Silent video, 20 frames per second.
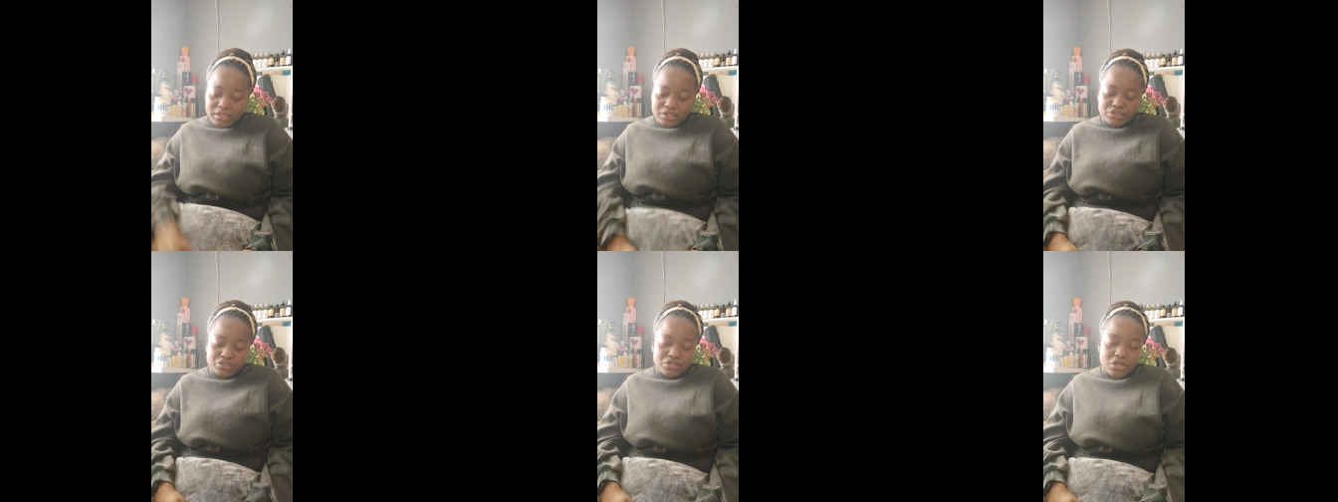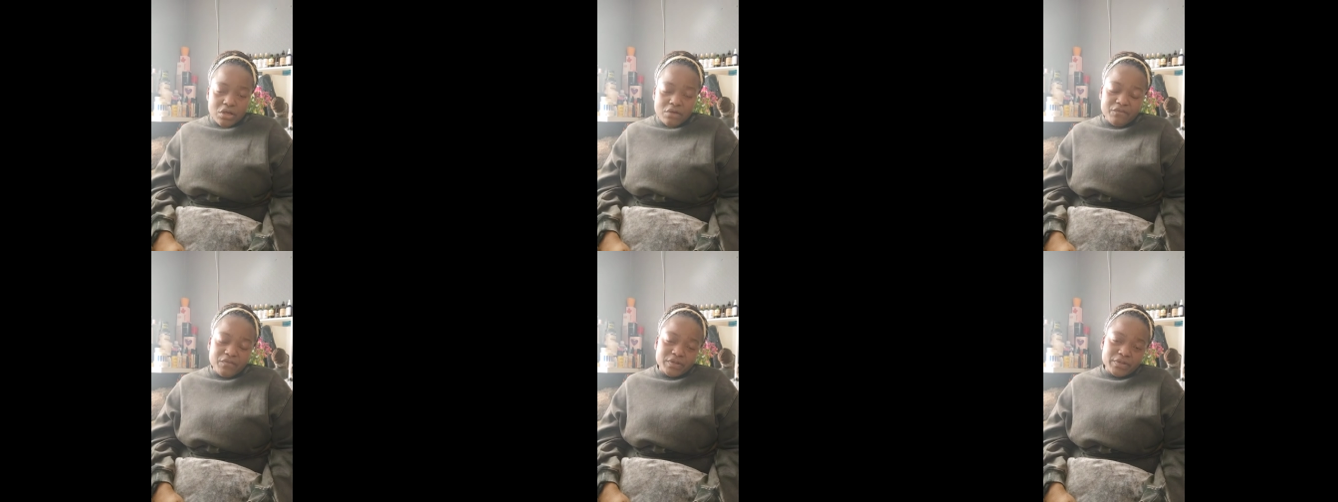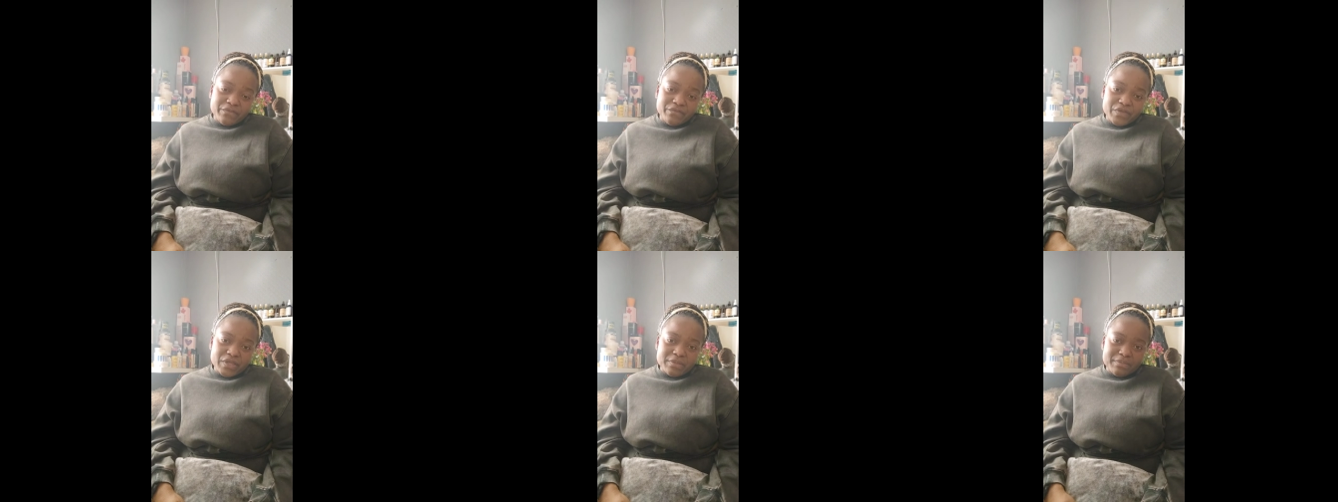so for
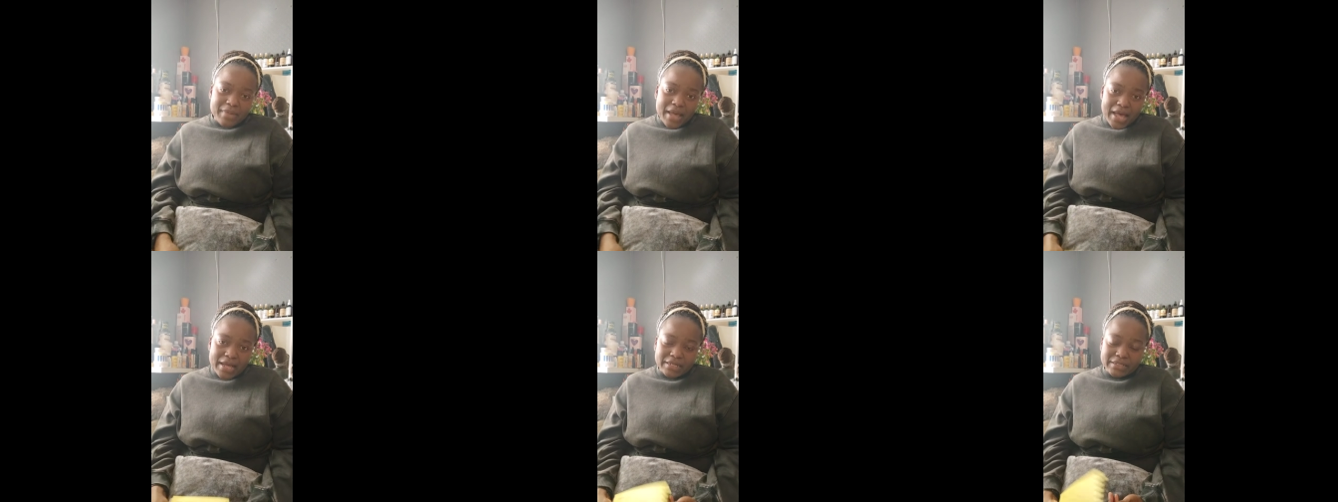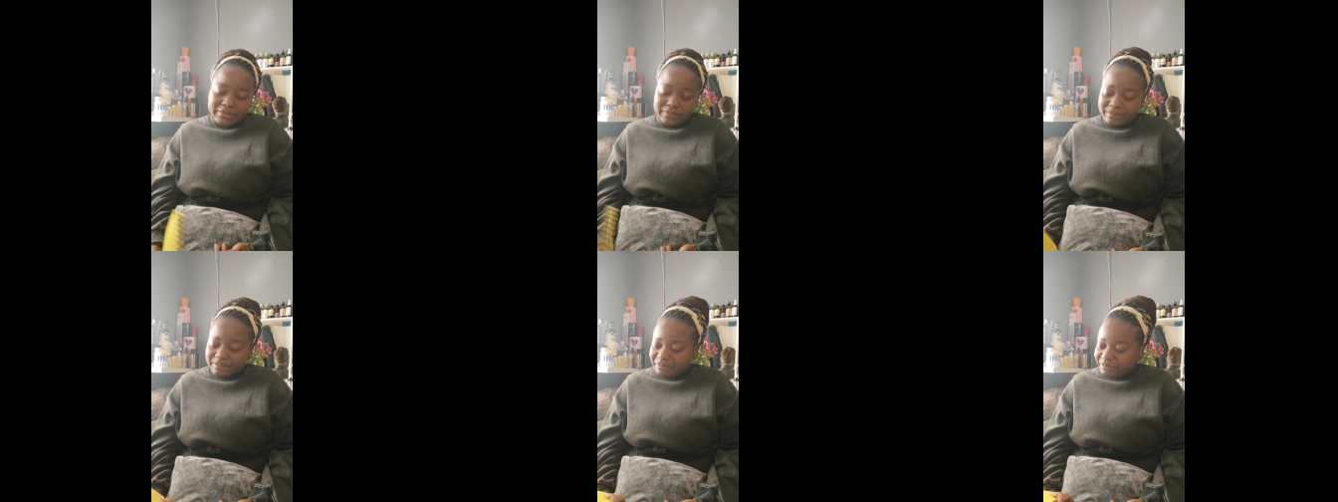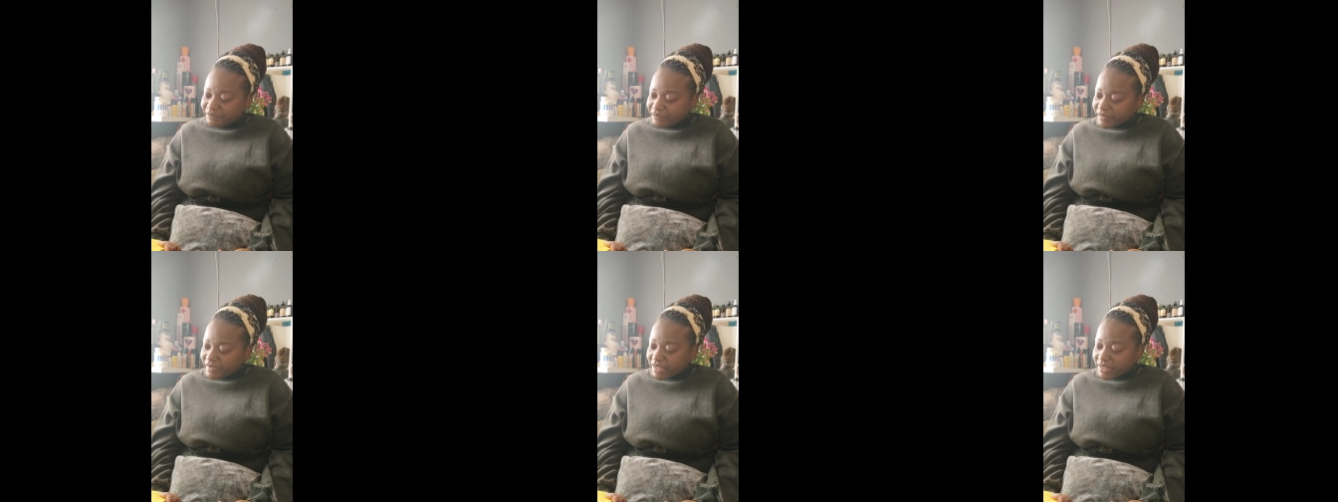the feedback
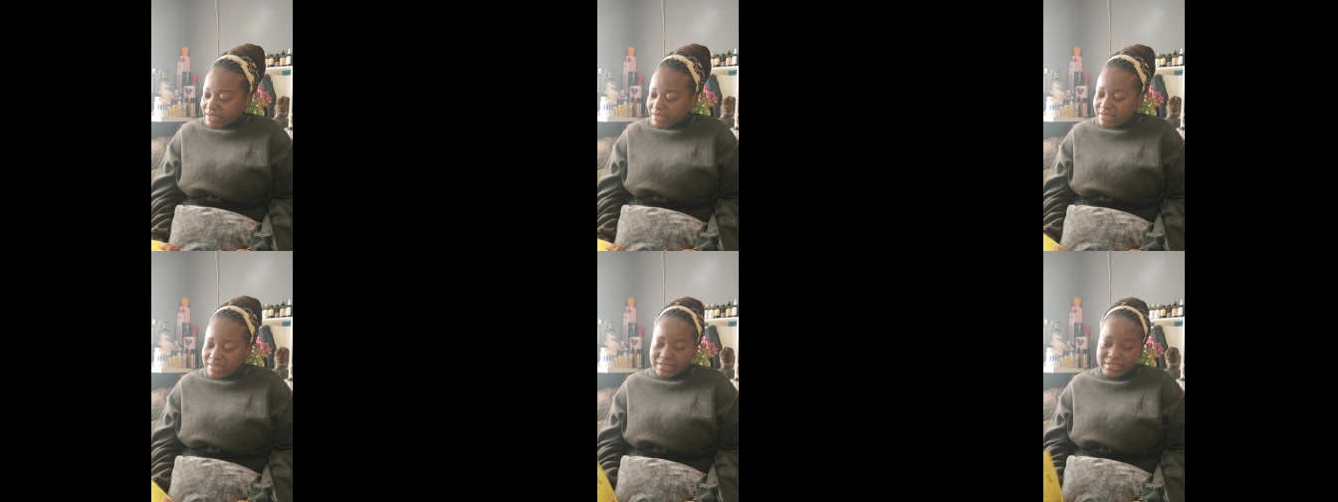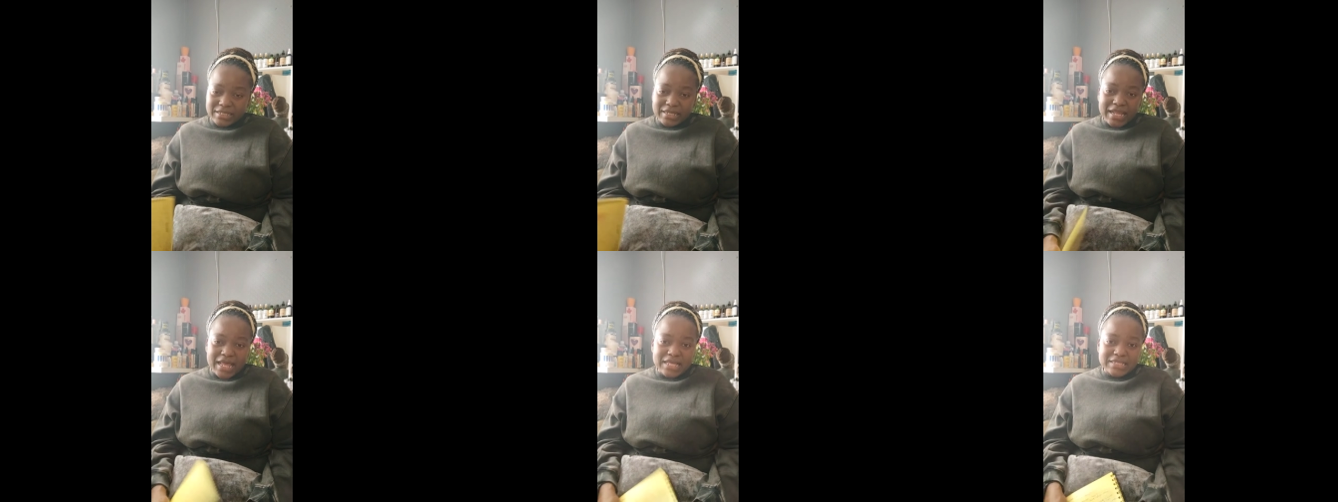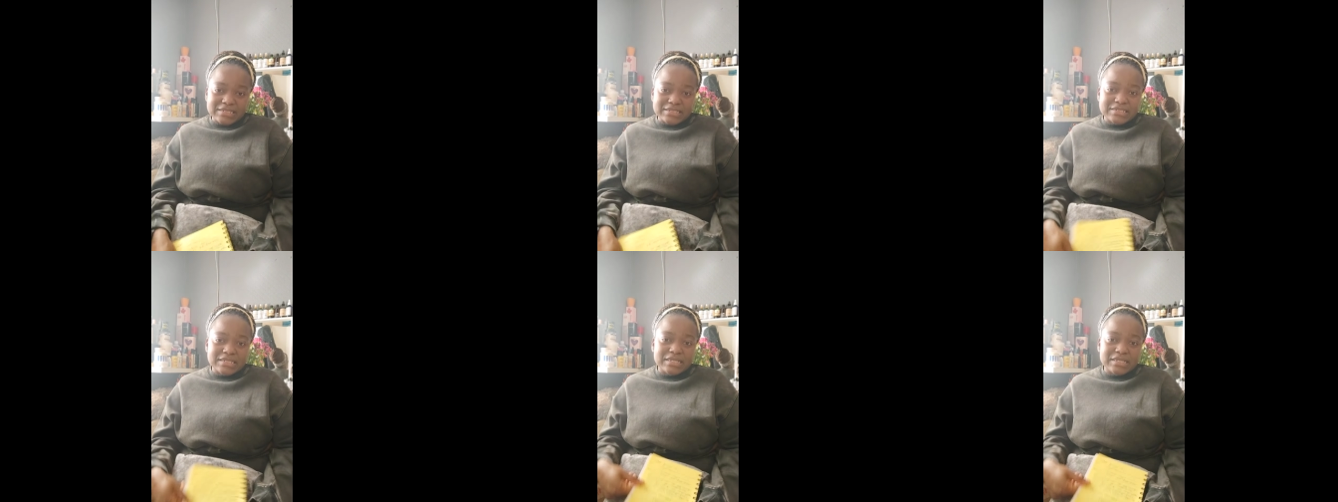i think this is the last